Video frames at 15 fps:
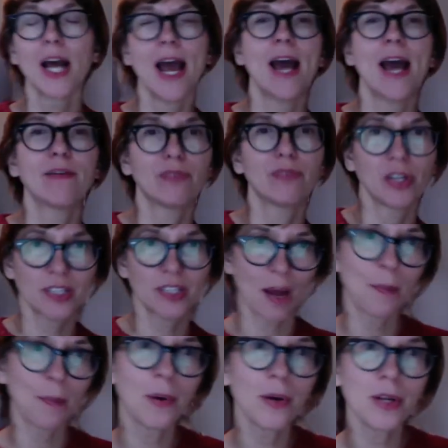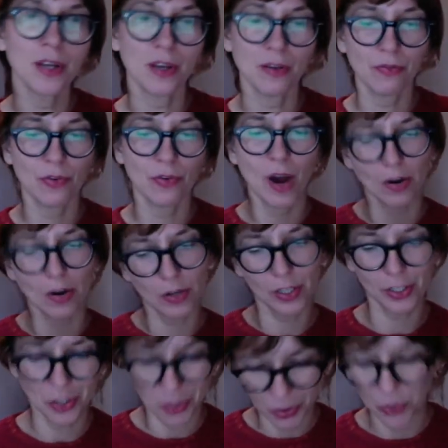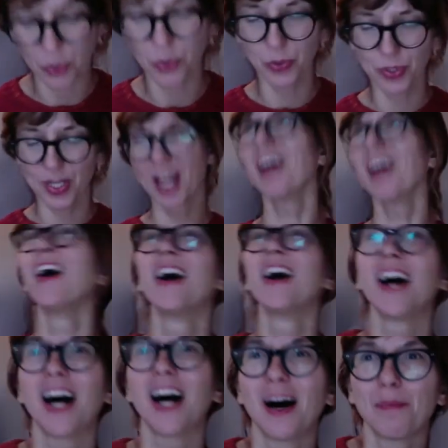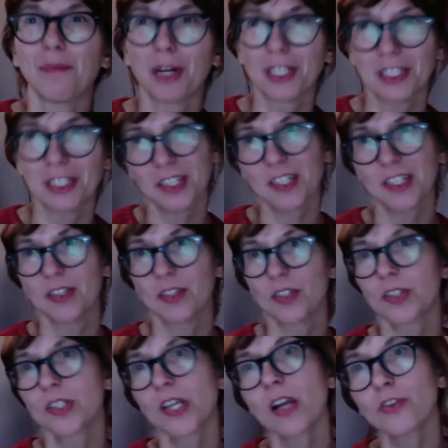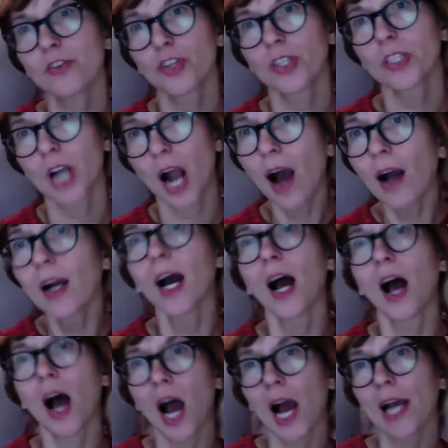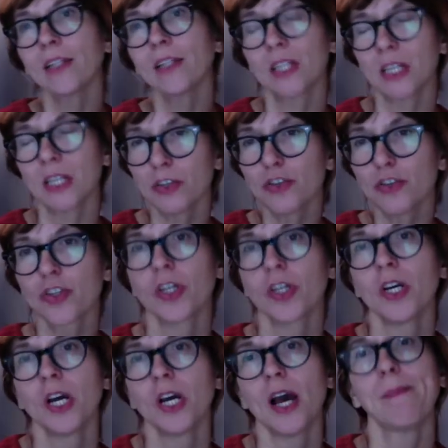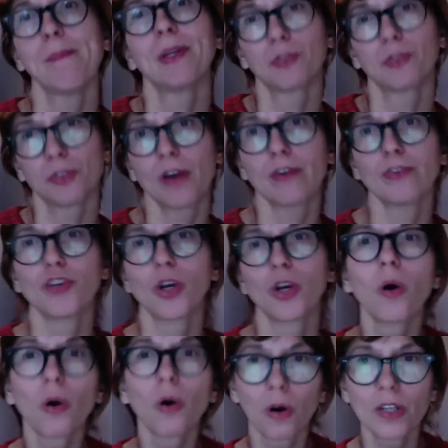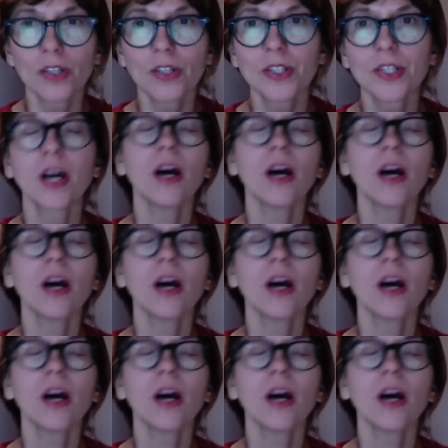And for example, if you are going to do the politics and sociology track, I teach a methodology course